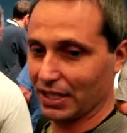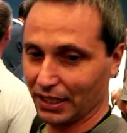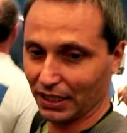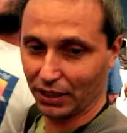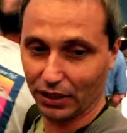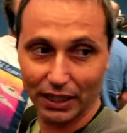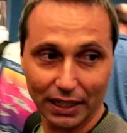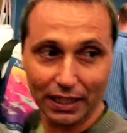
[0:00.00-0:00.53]
and
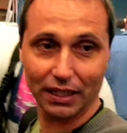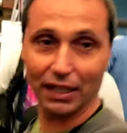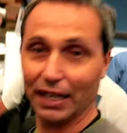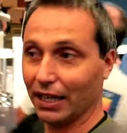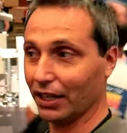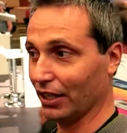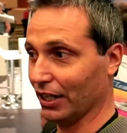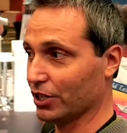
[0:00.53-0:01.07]
I'm
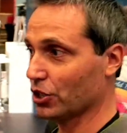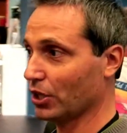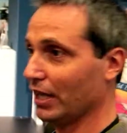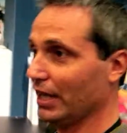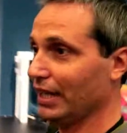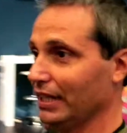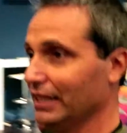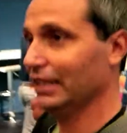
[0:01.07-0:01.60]
gonna
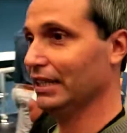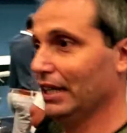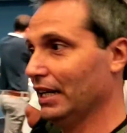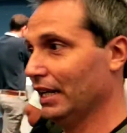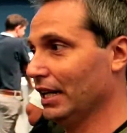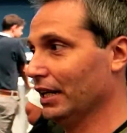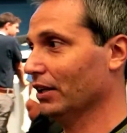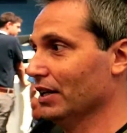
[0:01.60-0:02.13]
try.
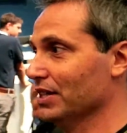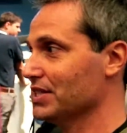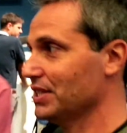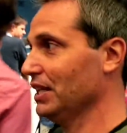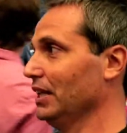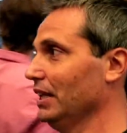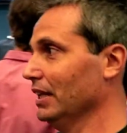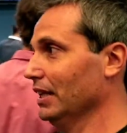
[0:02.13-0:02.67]
I'm gonna
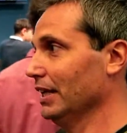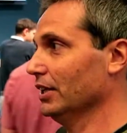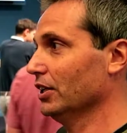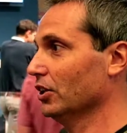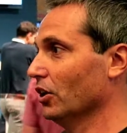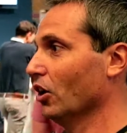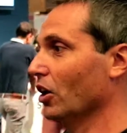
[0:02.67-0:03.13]
see it later